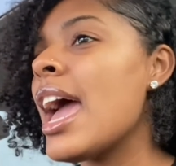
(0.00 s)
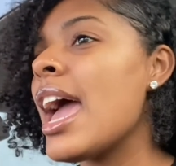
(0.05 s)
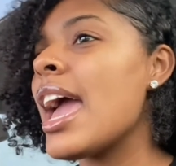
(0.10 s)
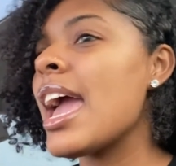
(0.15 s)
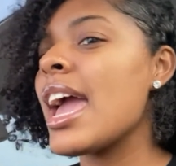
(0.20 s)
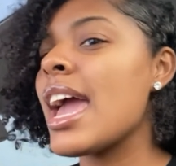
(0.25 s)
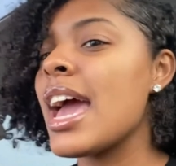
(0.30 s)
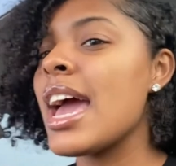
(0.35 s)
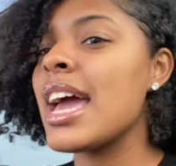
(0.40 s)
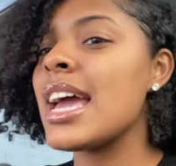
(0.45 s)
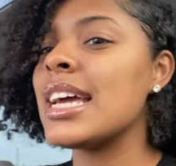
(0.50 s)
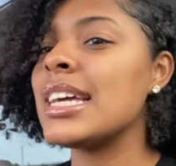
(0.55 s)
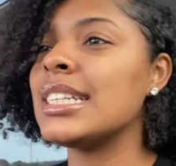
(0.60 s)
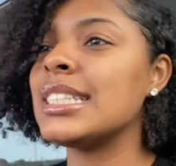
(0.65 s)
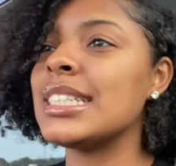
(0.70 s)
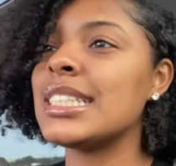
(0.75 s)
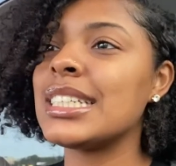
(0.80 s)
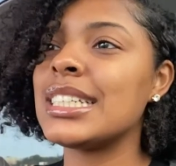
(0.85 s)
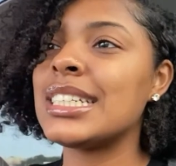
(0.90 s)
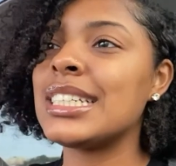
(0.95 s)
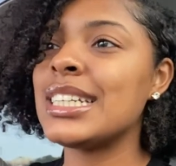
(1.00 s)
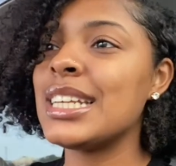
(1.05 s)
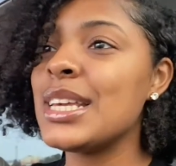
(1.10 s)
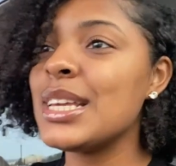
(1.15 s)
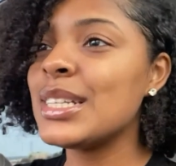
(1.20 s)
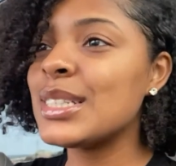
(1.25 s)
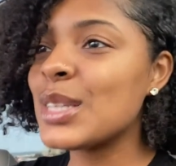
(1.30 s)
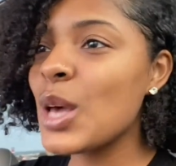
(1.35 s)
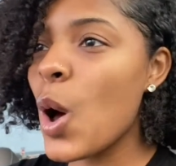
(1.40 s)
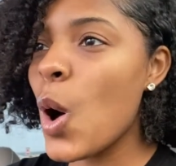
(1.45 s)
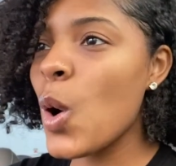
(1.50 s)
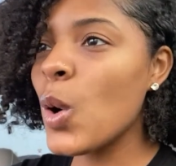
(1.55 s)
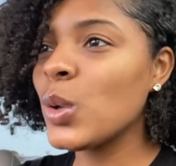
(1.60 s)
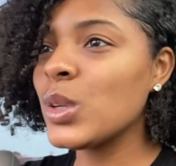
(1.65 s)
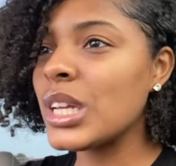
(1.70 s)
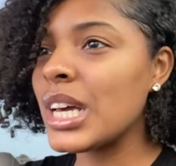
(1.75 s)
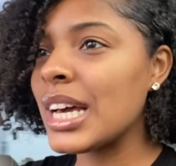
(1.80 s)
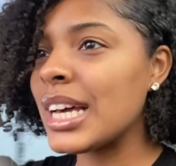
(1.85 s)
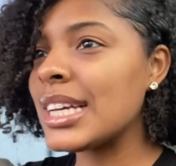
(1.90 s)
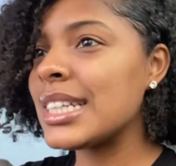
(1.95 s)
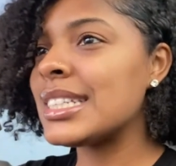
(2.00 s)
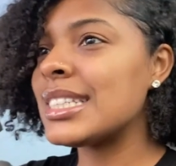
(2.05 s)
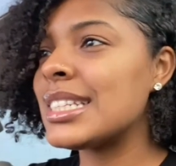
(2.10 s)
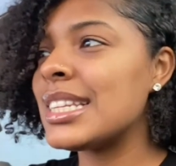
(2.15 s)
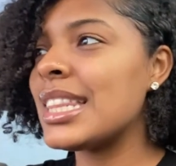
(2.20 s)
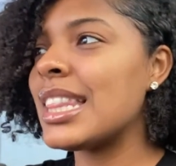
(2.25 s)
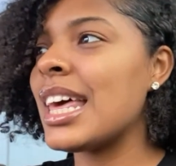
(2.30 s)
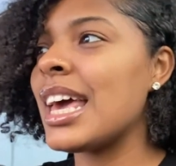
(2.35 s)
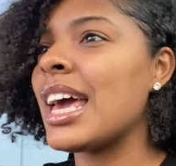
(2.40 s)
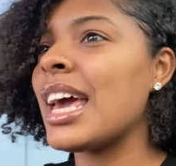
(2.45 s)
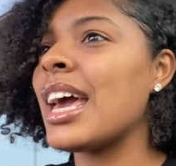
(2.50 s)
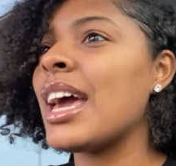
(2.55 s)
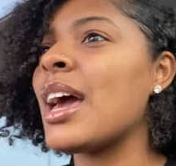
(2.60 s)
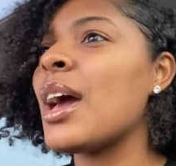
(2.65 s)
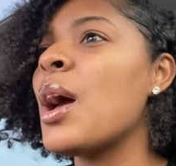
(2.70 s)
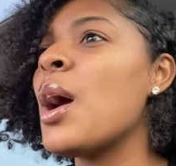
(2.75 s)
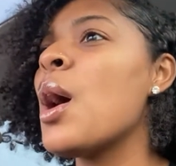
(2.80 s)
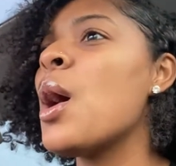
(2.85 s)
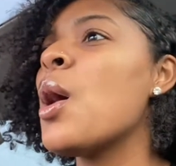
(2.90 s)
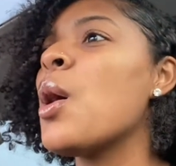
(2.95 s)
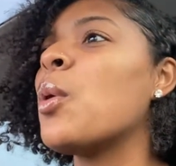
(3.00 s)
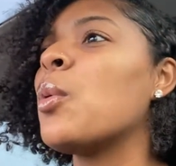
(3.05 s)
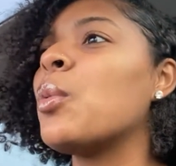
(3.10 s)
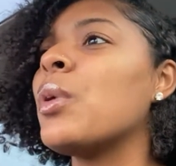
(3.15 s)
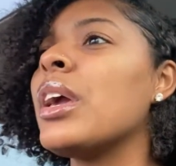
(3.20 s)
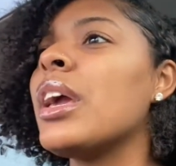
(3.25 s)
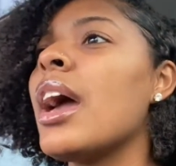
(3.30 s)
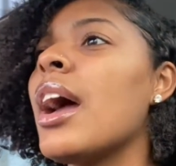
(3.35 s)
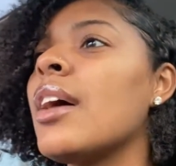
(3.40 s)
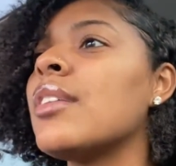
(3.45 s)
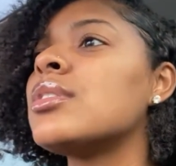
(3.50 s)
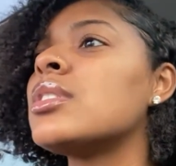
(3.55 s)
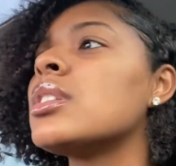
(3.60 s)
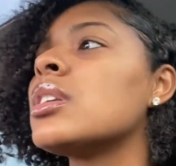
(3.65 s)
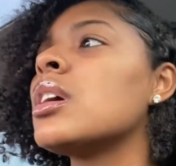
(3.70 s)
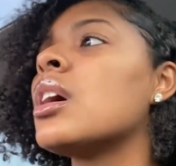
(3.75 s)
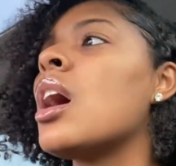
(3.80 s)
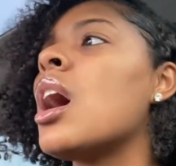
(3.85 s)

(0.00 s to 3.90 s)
and she told us that we have to,